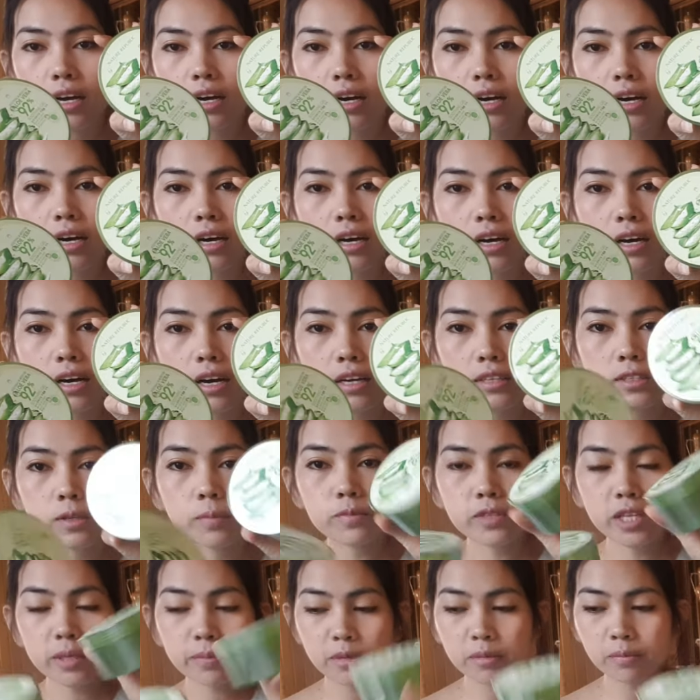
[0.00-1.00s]
Uh,
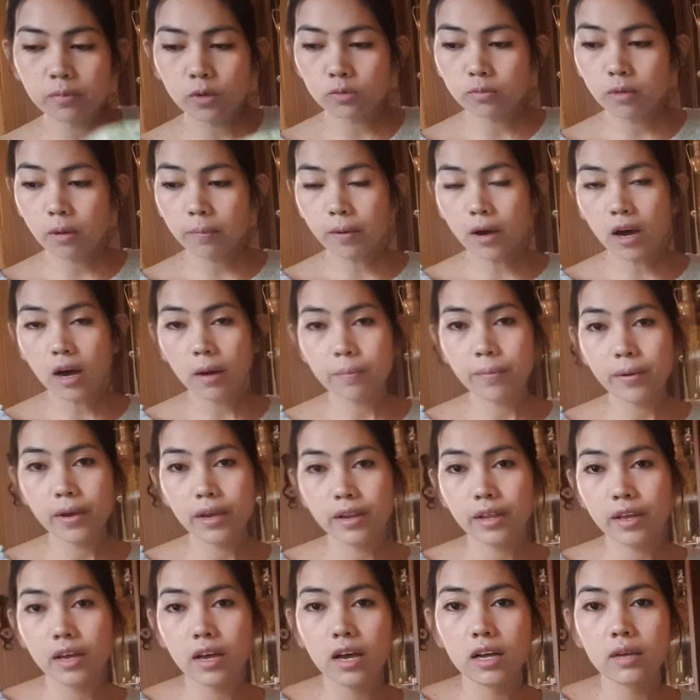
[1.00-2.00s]
I'm taking one up up
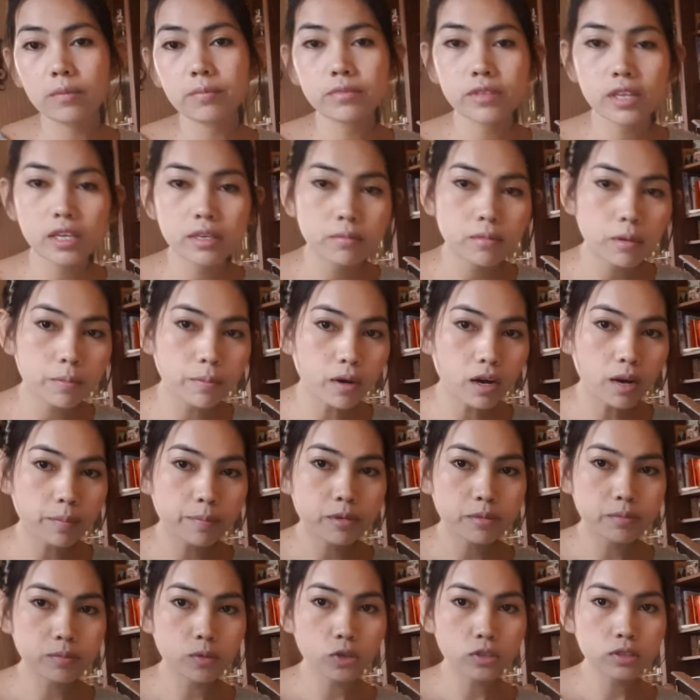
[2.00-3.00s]
right now. I'm taking up
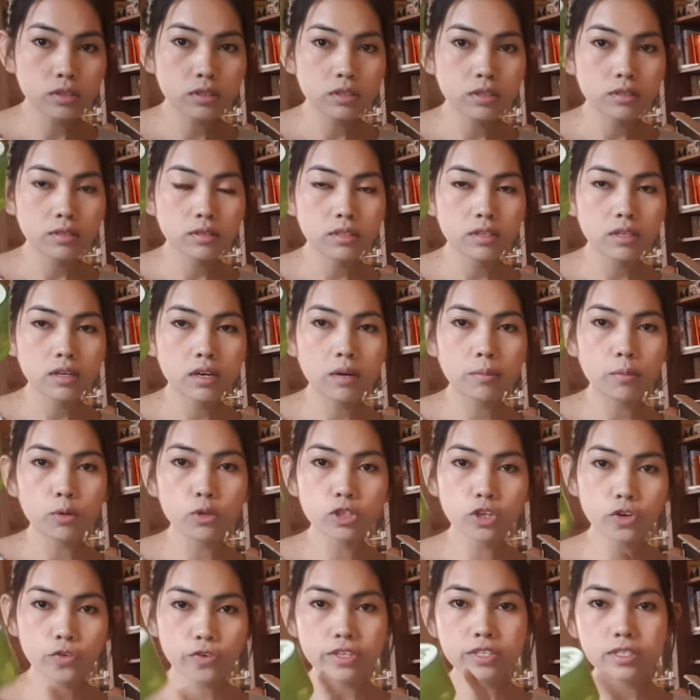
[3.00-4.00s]
up one, a
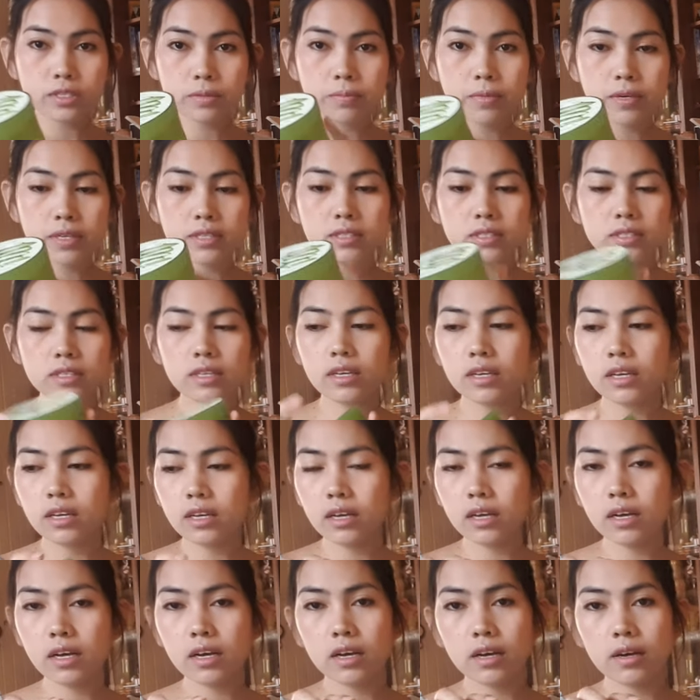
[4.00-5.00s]
one Christmas.
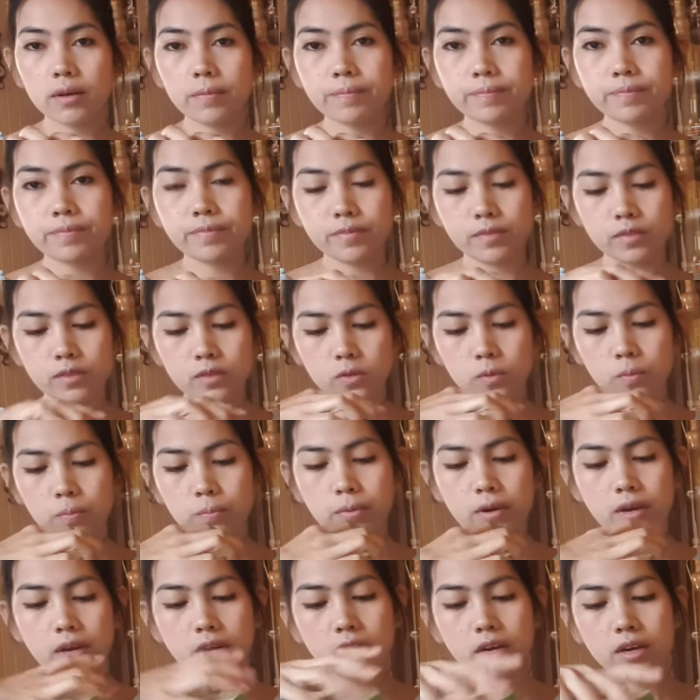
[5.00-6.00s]
Um, I'm
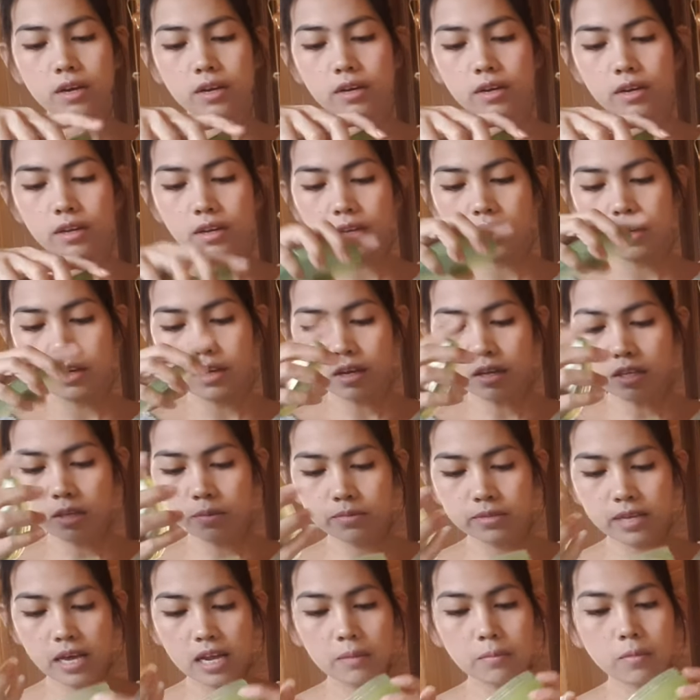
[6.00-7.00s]
pa,
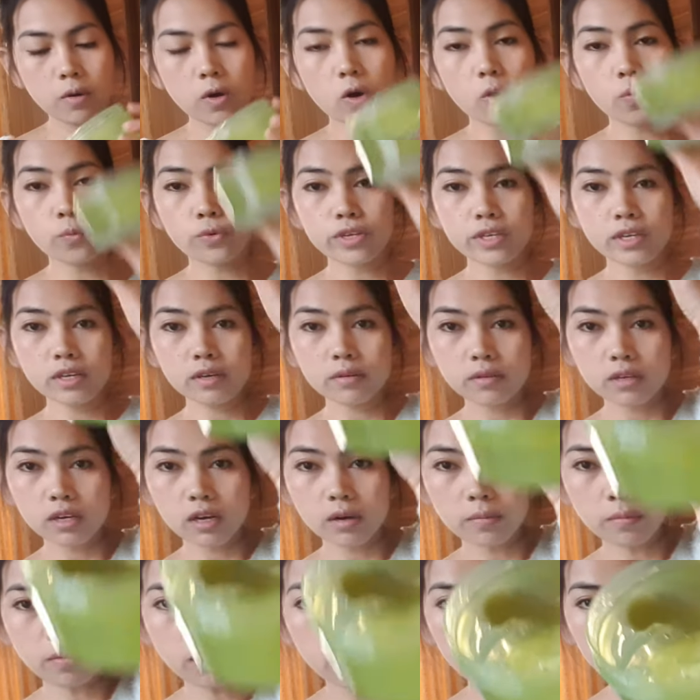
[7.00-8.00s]
I'm sad bong weir,
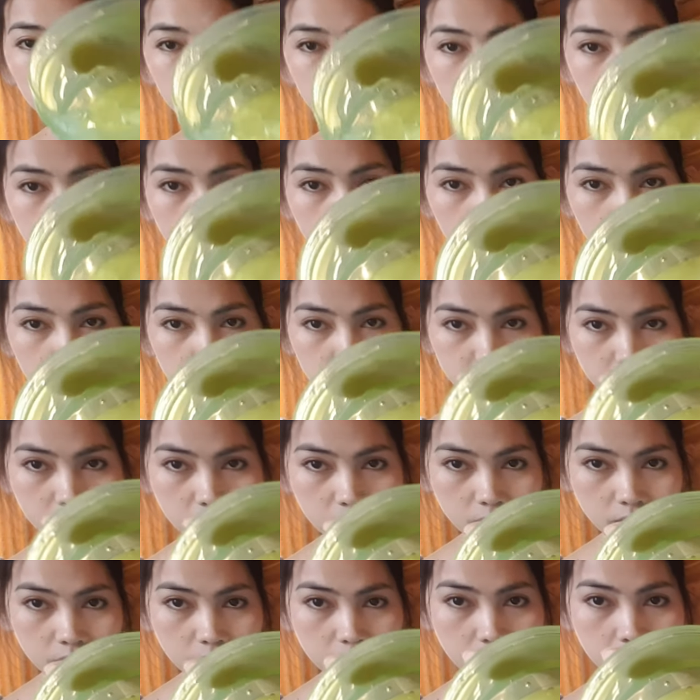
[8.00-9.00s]
bong look too much bit
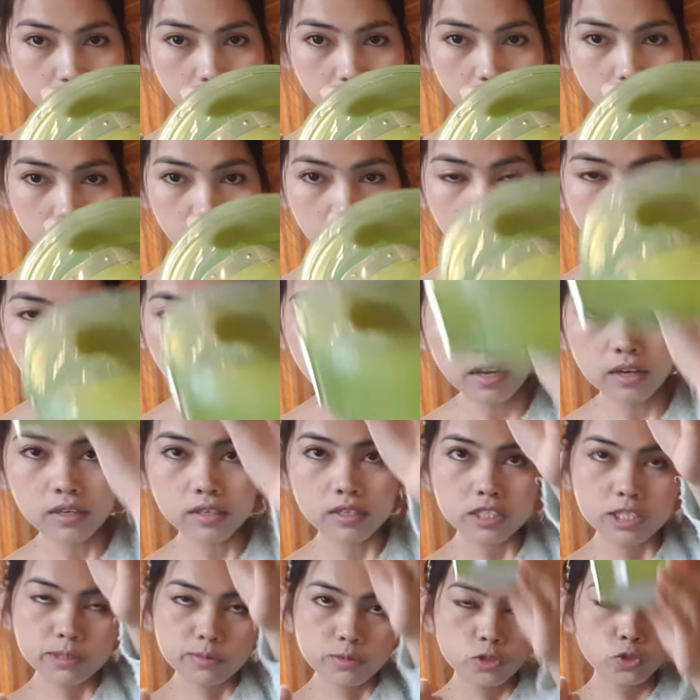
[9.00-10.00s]
away.
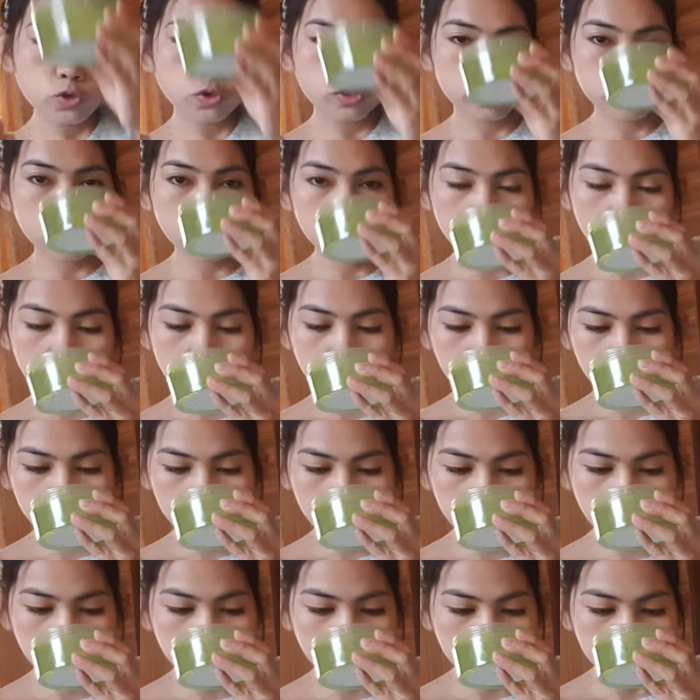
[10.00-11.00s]
Cause I'm joking, clean
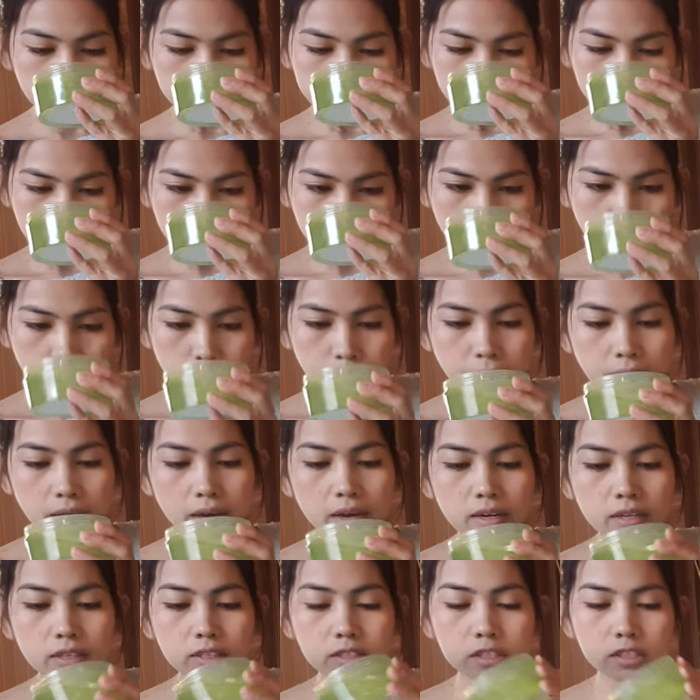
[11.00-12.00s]
weir. I'm
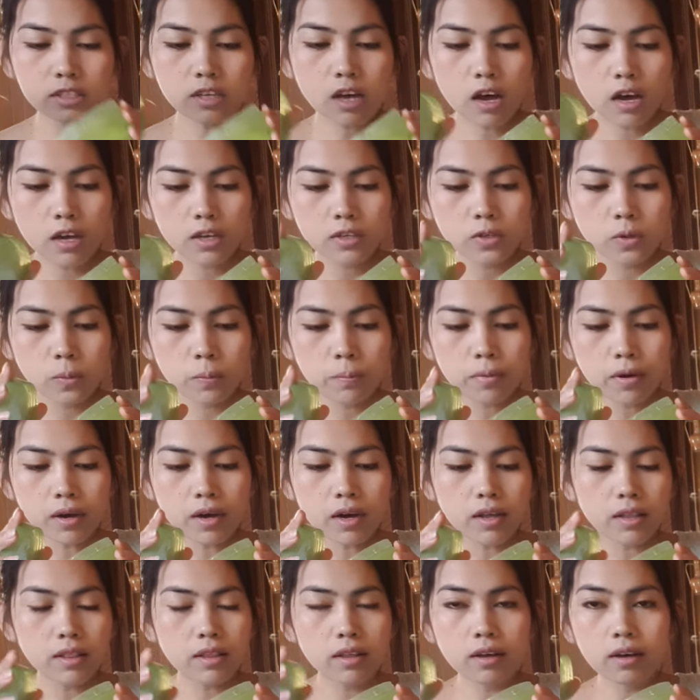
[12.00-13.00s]
pa, look soft. I'm
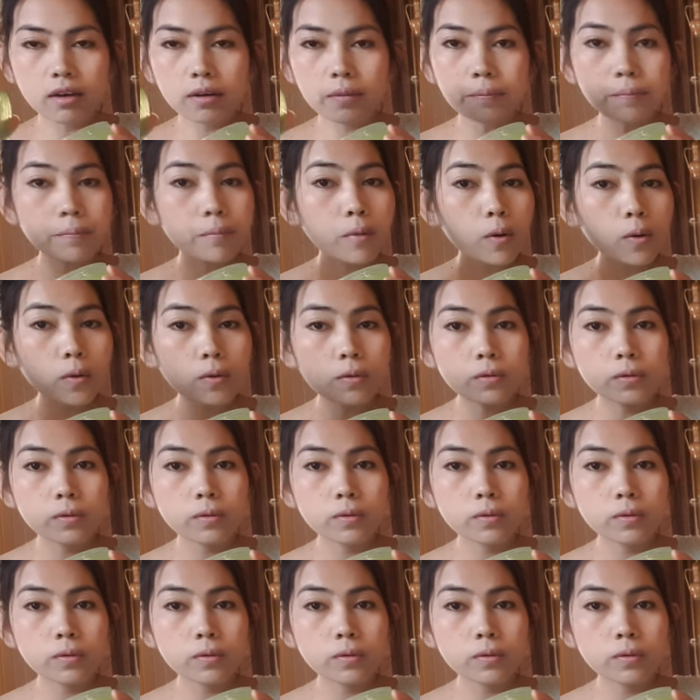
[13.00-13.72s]
pa, look mock.